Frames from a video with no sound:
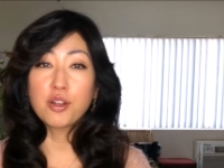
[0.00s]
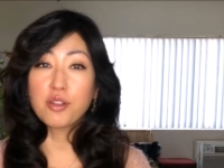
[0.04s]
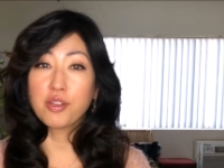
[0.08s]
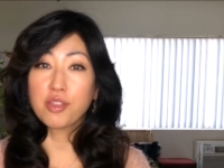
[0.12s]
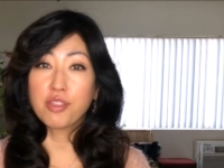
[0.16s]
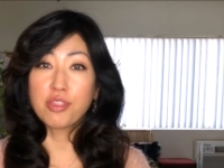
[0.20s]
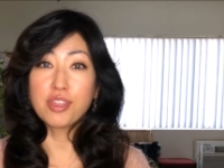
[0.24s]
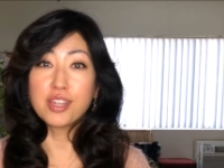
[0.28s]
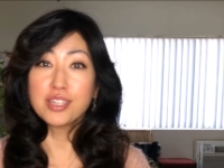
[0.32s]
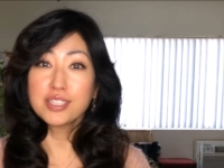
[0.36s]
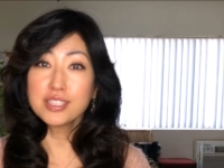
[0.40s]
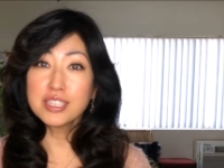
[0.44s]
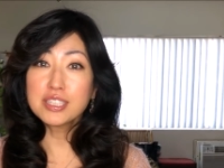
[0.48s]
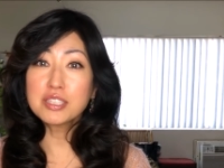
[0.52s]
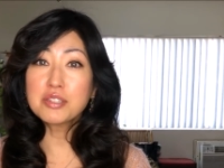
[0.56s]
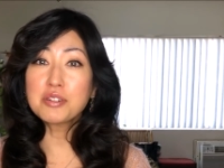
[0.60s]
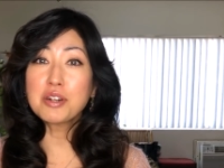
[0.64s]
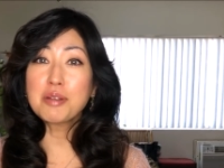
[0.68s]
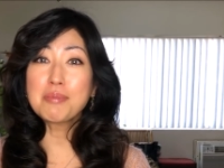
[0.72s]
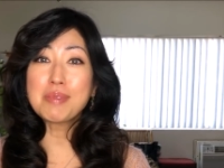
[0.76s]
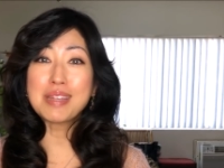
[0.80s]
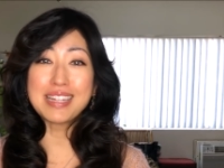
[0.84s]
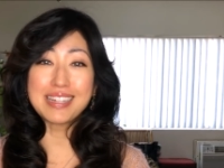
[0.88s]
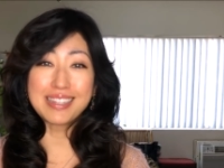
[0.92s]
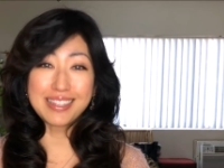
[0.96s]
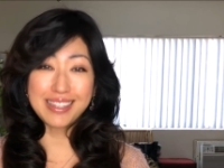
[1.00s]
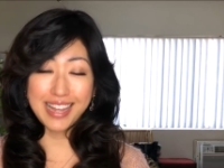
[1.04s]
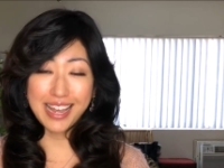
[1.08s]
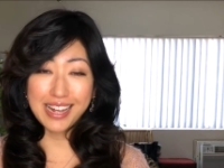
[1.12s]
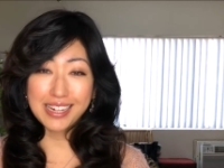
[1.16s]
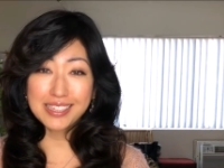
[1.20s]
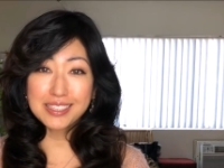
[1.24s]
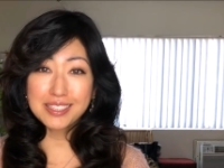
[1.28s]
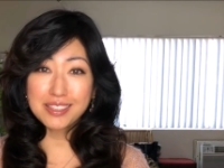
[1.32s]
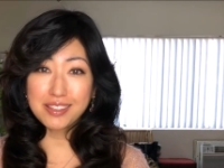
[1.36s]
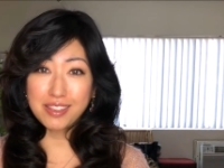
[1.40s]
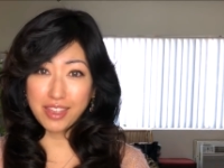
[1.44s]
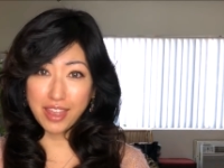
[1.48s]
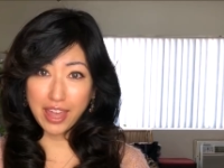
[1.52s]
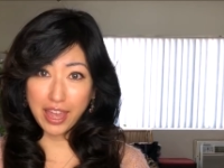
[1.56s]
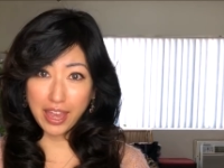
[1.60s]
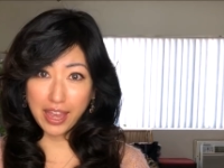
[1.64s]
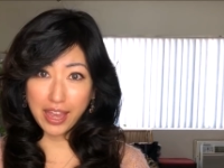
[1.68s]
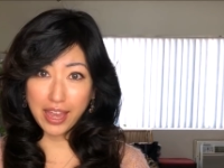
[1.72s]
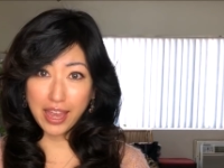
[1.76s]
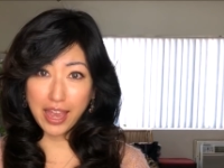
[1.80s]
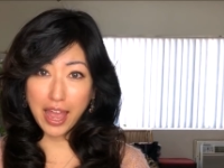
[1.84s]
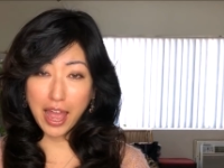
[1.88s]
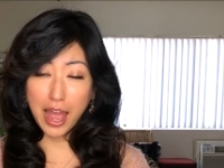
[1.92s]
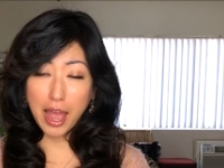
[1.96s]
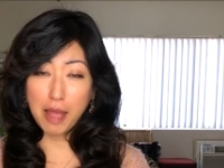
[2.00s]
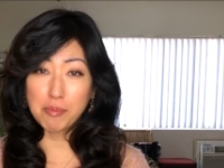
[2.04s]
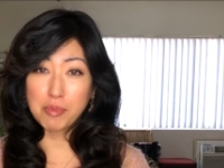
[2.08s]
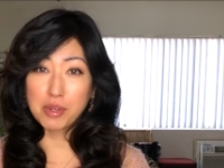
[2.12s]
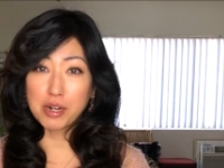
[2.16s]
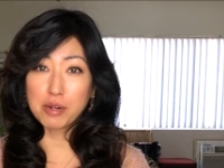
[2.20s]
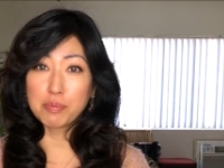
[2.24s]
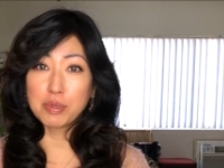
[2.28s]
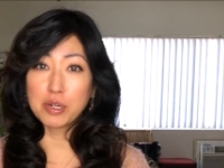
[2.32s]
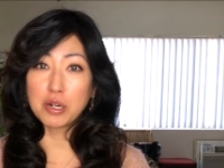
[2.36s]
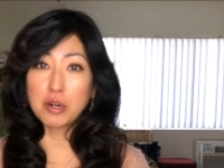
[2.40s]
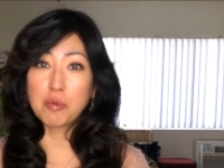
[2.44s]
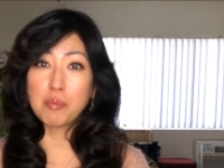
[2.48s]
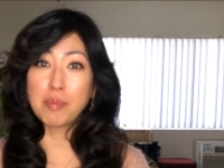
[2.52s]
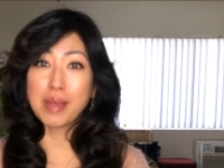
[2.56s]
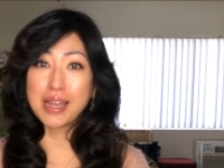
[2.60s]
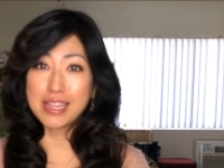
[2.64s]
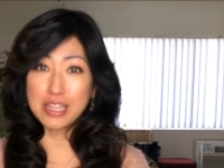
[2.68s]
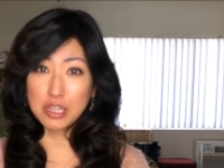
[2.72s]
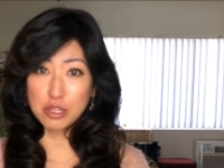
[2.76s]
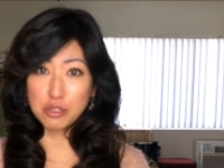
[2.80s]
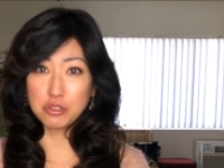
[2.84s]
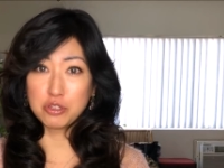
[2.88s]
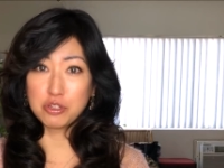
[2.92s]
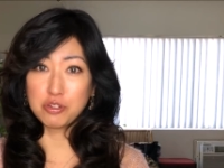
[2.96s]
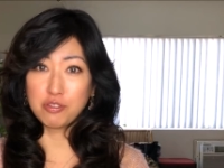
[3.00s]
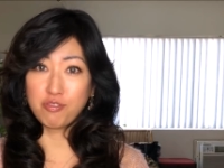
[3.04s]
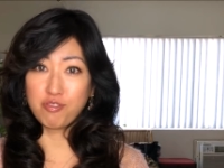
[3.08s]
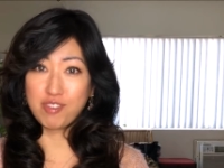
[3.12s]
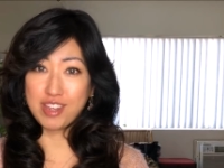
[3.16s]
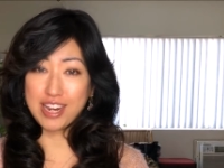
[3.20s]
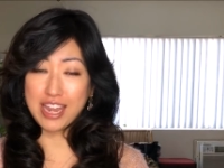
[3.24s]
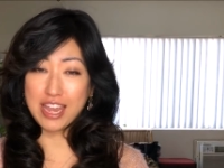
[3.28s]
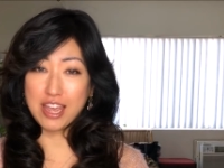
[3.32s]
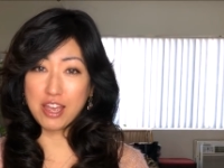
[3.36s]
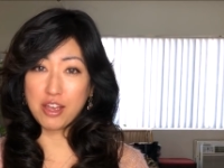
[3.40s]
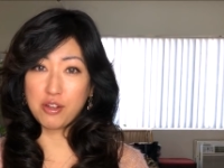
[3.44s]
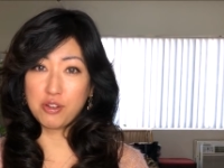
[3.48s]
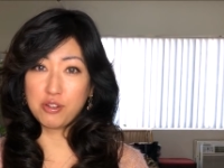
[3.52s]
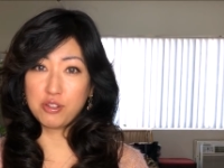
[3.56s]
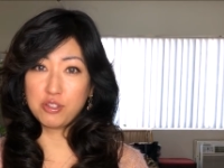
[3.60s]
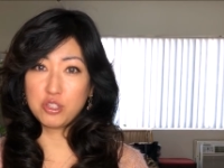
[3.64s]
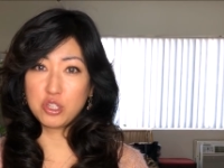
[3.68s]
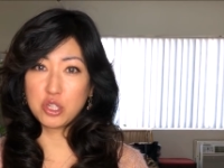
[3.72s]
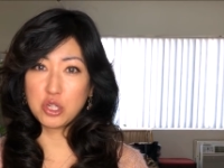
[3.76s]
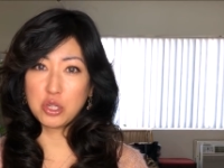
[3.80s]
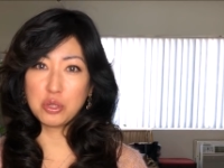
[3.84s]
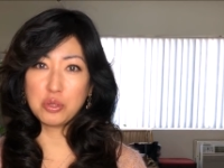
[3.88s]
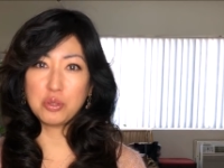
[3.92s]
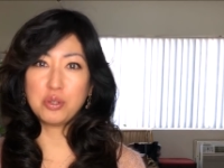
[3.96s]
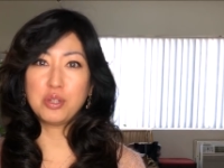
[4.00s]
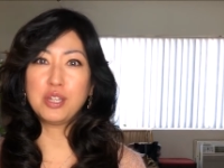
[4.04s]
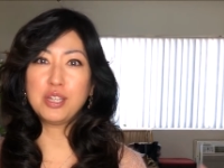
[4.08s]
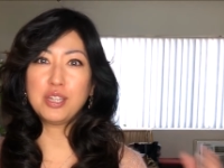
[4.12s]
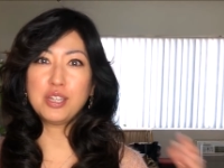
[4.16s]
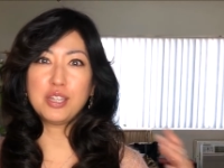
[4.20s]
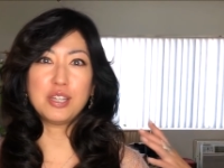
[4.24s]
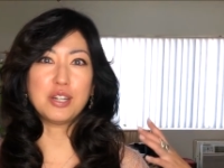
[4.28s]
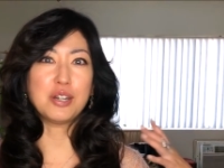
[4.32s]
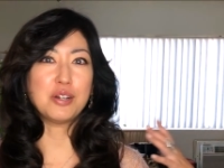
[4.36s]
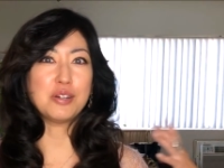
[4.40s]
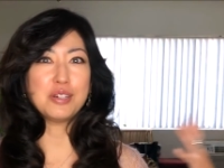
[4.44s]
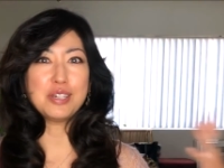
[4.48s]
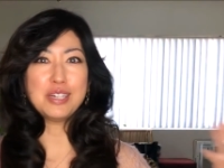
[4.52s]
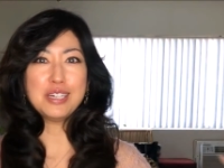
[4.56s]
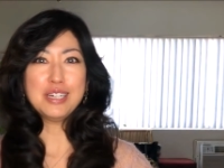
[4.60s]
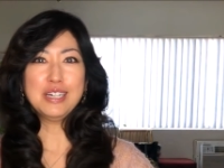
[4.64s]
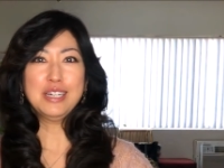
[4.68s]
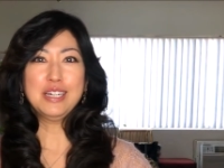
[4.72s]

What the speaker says: okay, this is gonna be the next thing I'm gonna put on my YouTube video to, you know,